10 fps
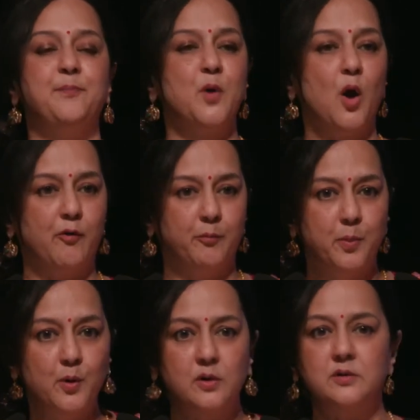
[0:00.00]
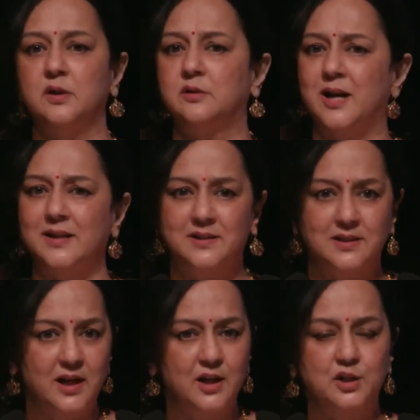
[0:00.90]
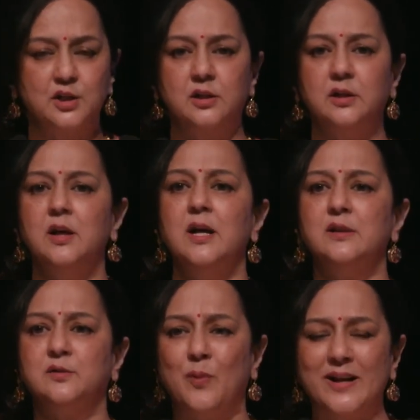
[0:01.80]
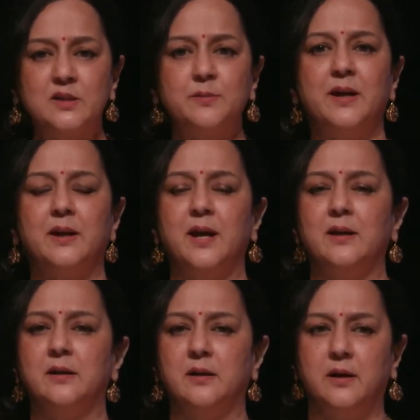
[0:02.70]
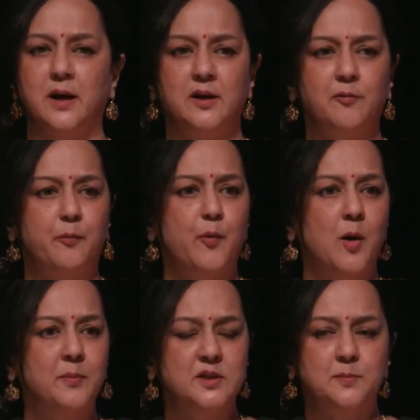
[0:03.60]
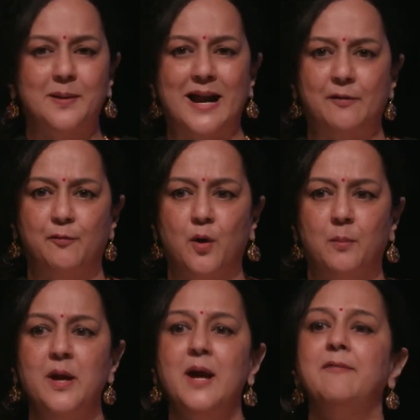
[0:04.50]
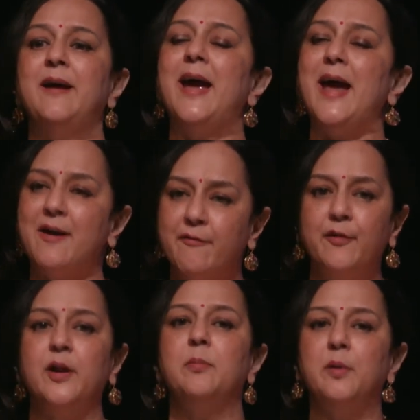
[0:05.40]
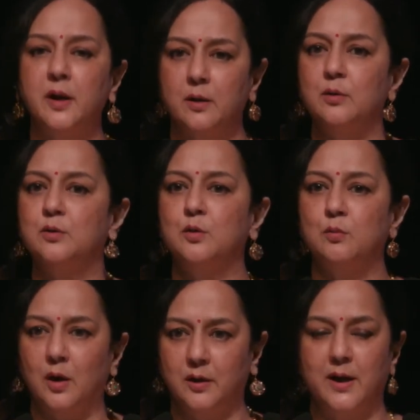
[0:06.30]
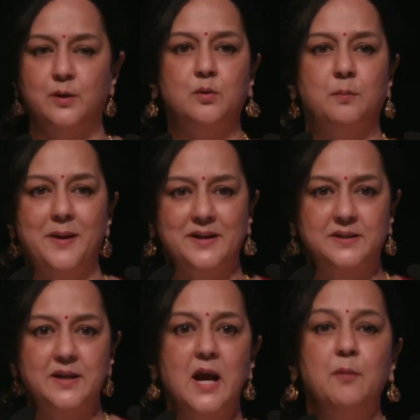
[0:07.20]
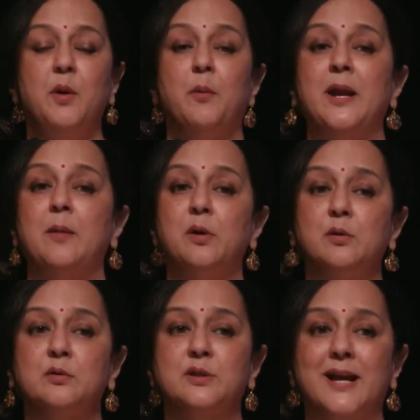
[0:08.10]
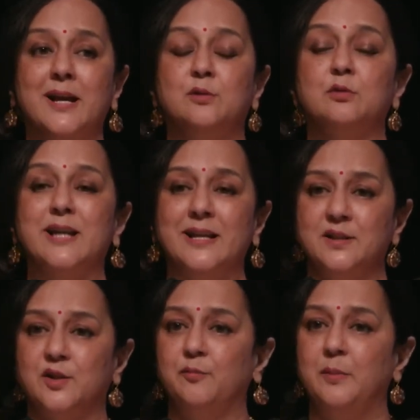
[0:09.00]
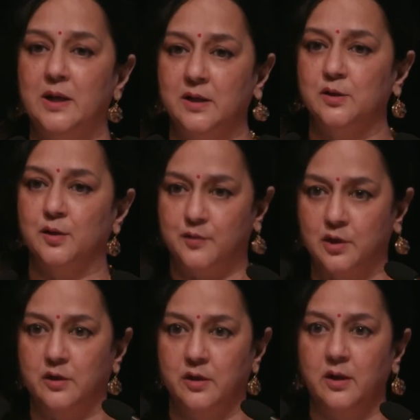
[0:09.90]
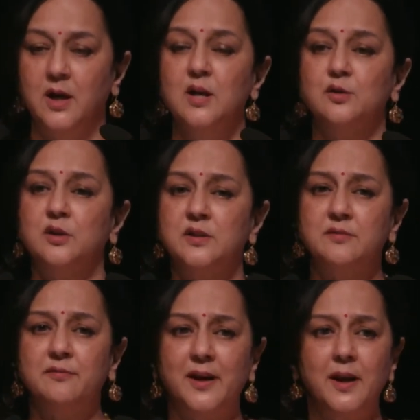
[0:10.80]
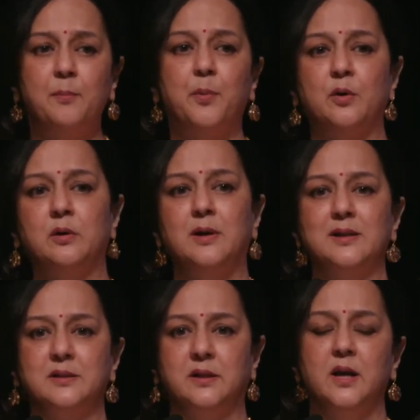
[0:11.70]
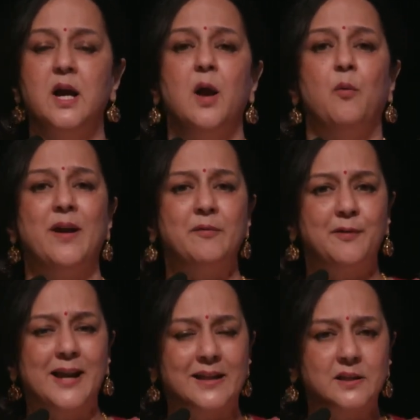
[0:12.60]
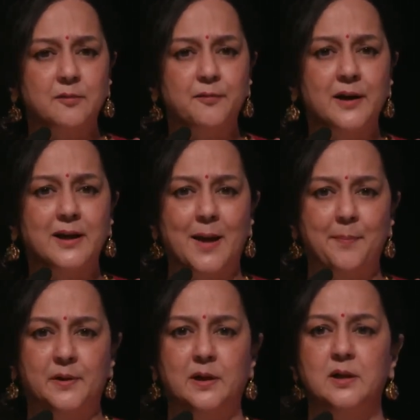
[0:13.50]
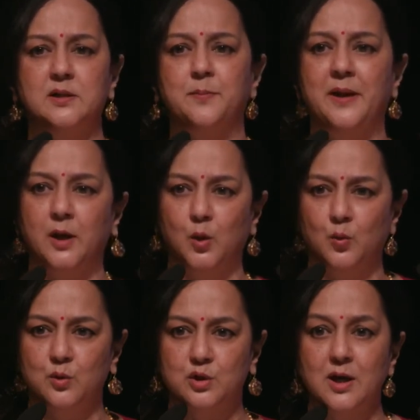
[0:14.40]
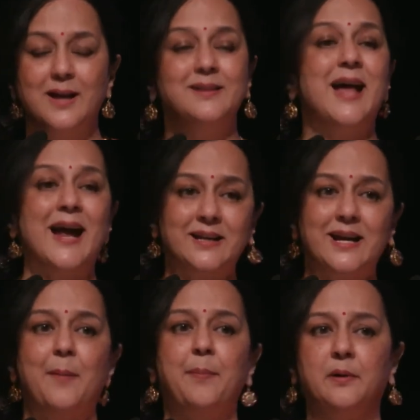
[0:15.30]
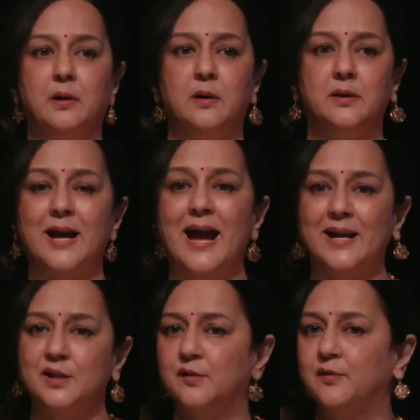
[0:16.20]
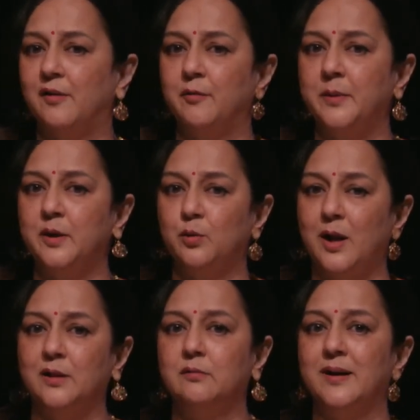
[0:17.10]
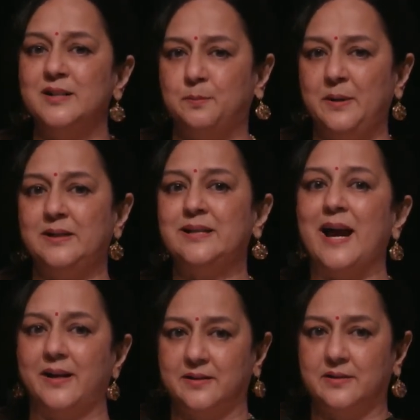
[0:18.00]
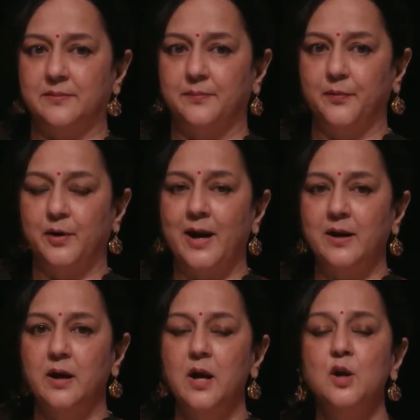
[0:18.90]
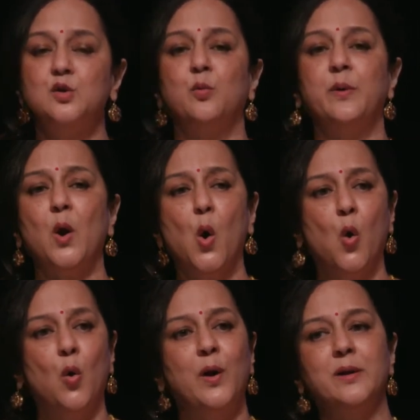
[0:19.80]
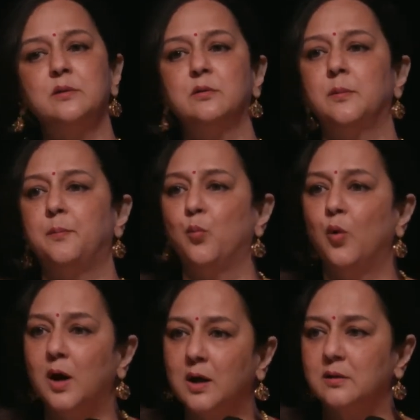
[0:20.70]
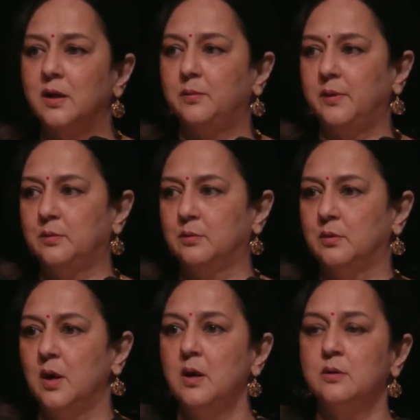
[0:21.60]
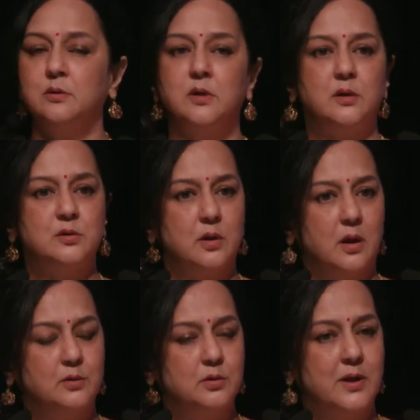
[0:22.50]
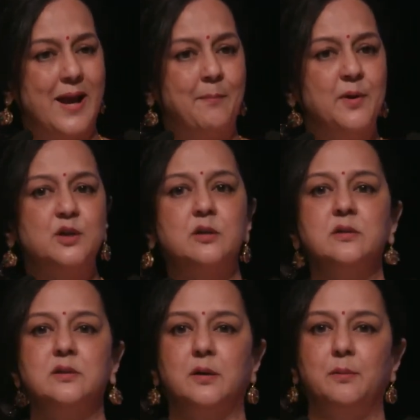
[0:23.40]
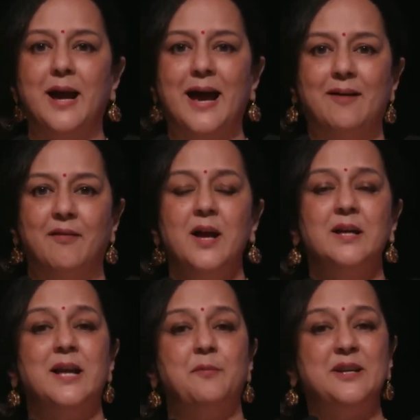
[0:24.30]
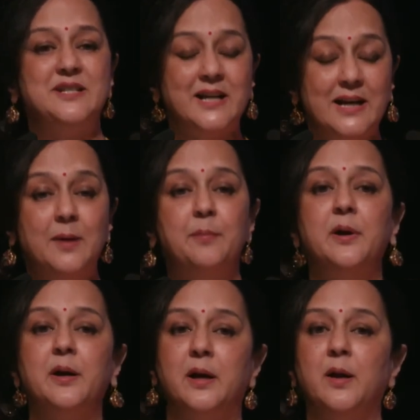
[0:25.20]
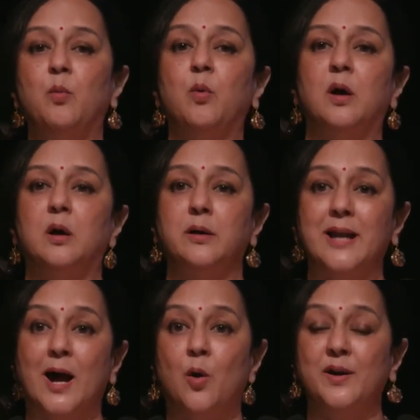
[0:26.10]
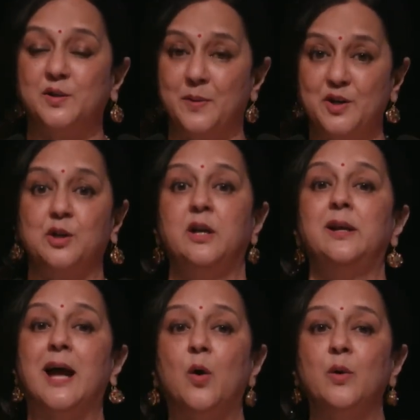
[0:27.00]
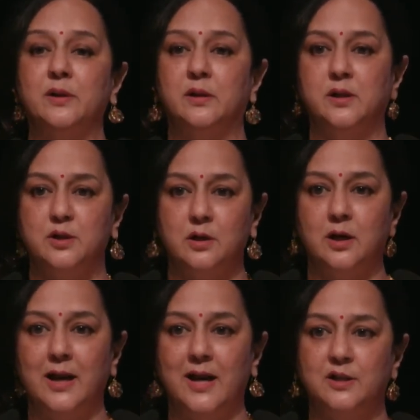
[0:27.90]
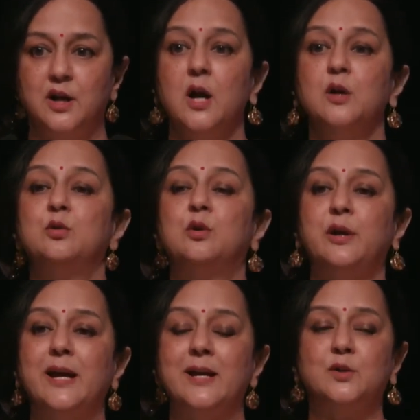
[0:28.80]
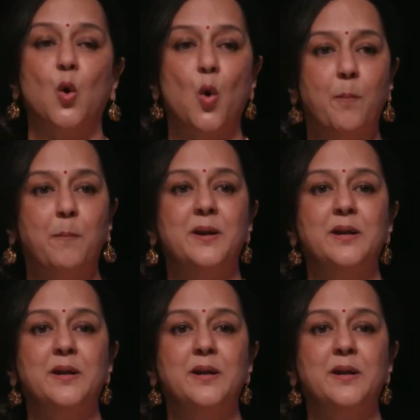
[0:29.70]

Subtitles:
of books, the translation, once we created a Creative Commons platform where everybody could do what they do best, we were able to scale to tens of millions of children. So this is a very important lesson. When philanthropic capital is being used, that capital in the hands of government would otherwise be taxed, right? So we owe it to the work that we do, to the ambitions that we have, that we deliberately work now, especially now in the digital age, to create open